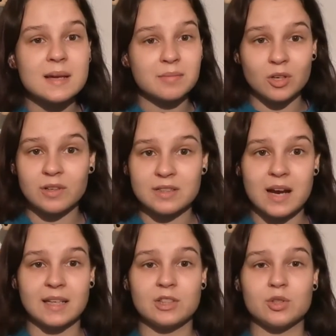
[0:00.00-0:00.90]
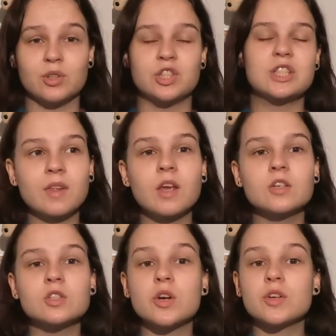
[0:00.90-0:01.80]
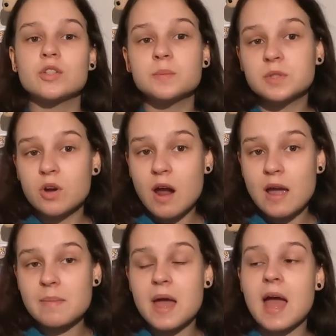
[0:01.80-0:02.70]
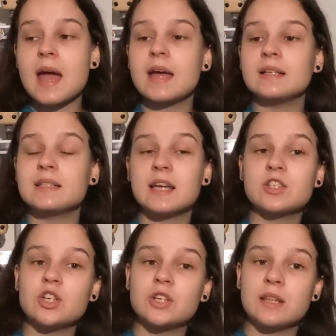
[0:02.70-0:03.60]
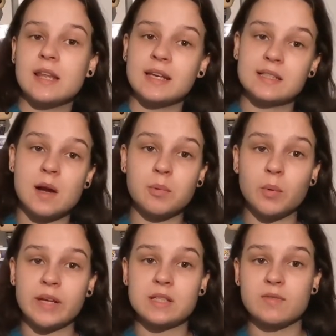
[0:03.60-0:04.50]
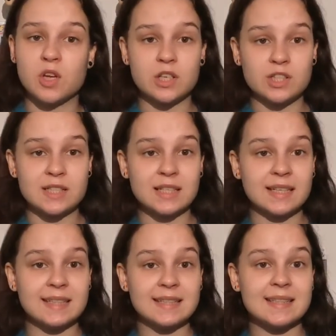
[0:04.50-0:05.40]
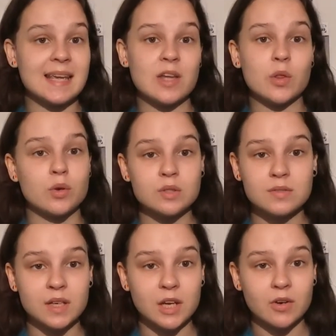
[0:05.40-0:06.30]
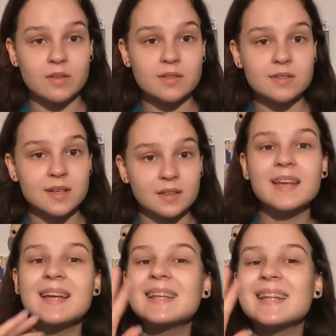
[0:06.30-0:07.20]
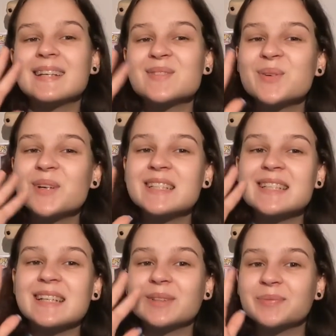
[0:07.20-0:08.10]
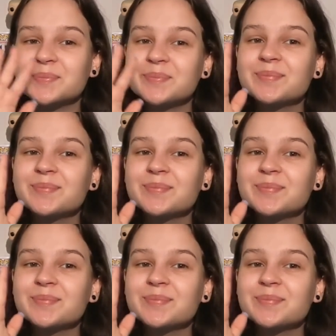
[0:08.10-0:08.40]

I'm not entirely sure. So subscribe and stay tuned in the next couple weeks if you're interested in seeing those videos. Thanks for watching.